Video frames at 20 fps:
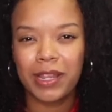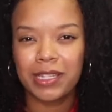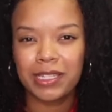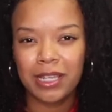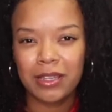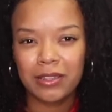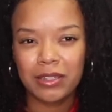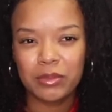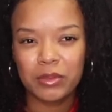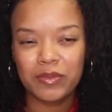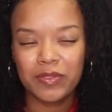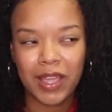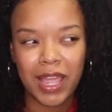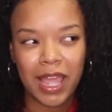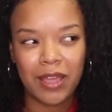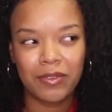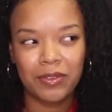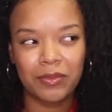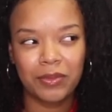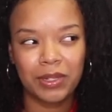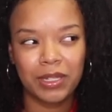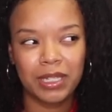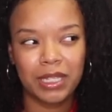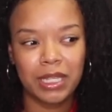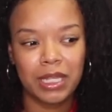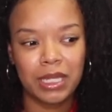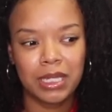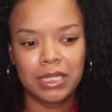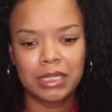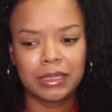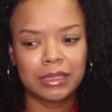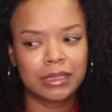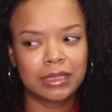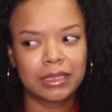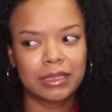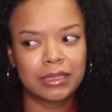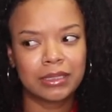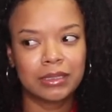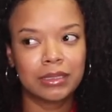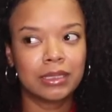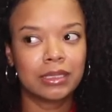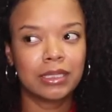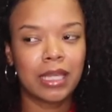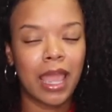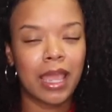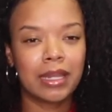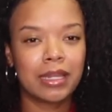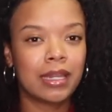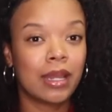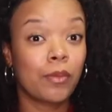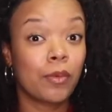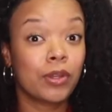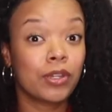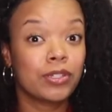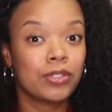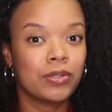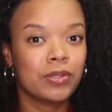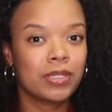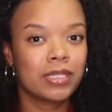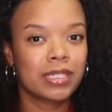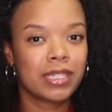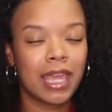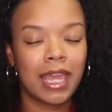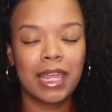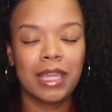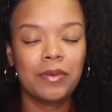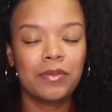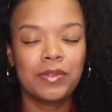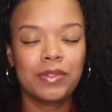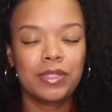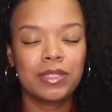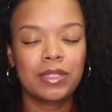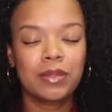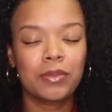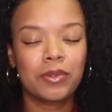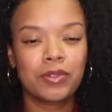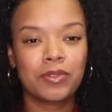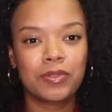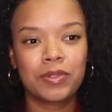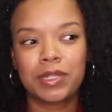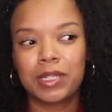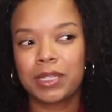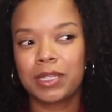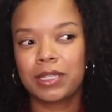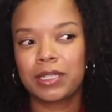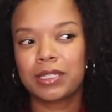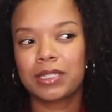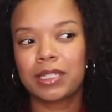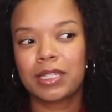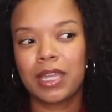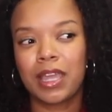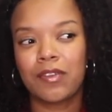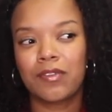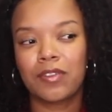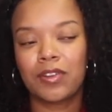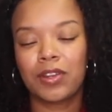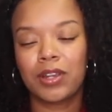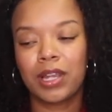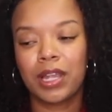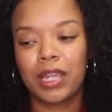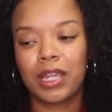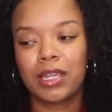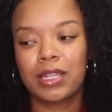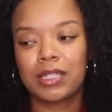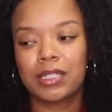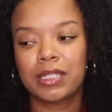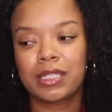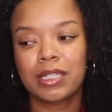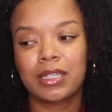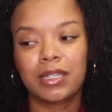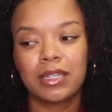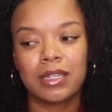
I tell them if I haven't really decided I want to do this yet? It was the most ridiculous thing ever and